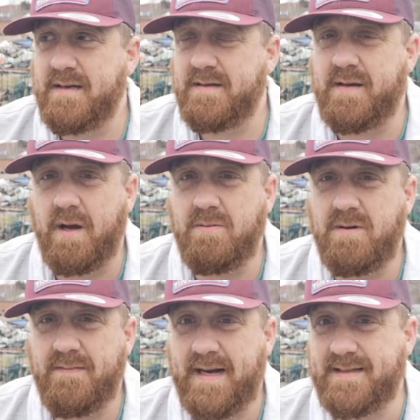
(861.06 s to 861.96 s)
so
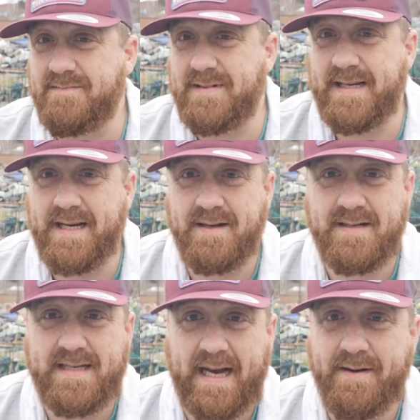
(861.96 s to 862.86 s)
I've had to really go
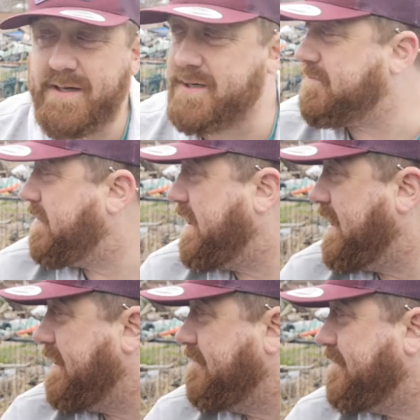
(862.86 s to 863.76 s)
to town on
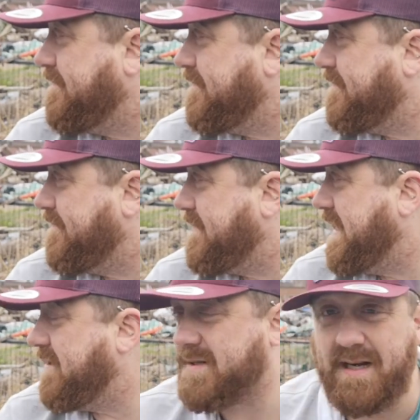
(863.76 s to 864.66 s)
them.
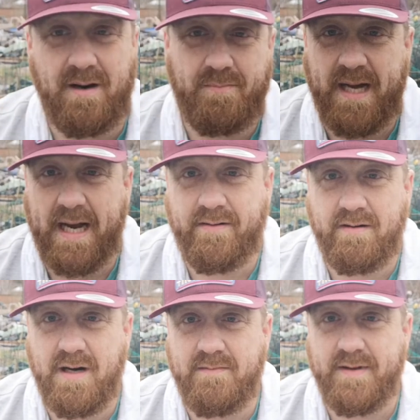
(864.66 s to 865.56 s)
It looks a lot
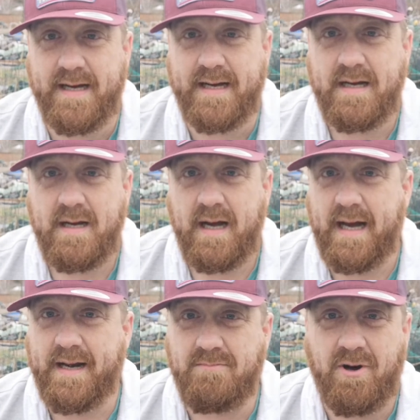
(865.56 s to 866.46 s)
barer over there,
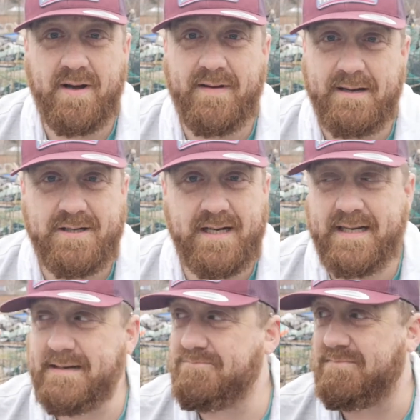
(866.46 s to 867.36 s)
and I might have
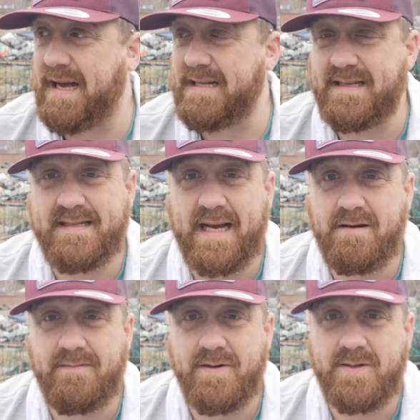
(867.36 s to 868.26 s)
actually had to
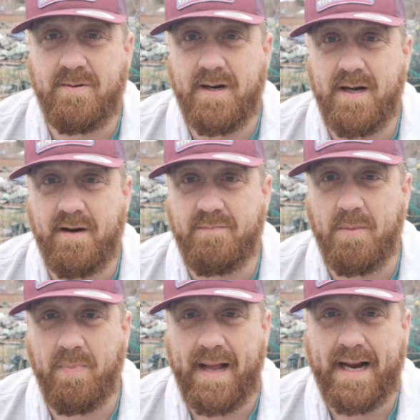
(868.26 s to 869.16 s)
sacrifice quite a lot of
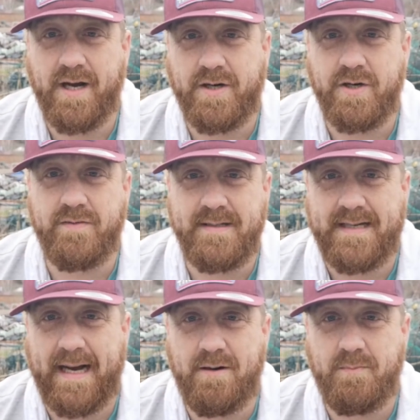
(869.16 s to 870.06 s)
my
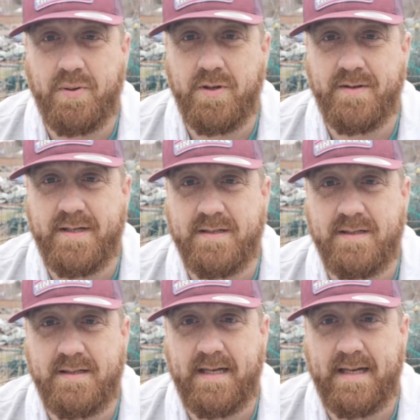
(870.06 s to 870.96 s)
blackcurrant output
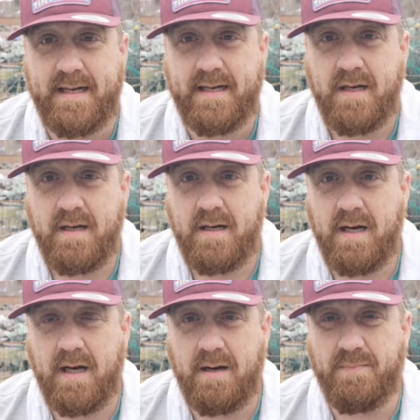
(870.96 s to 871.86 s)
this year,
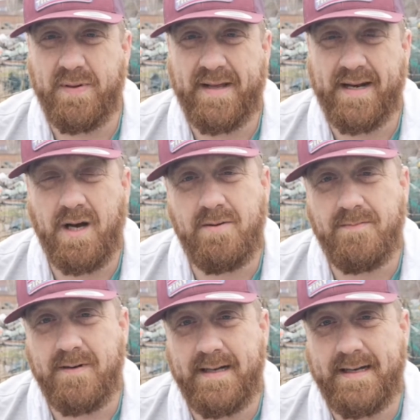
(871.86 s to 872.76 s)
but then
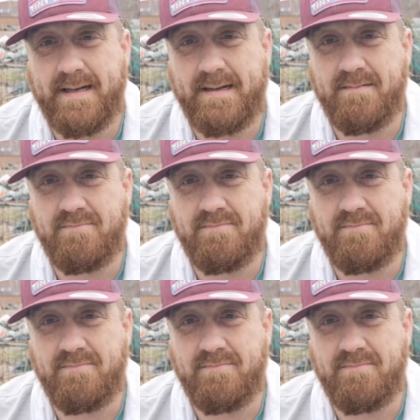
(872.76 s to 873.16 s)
hopefully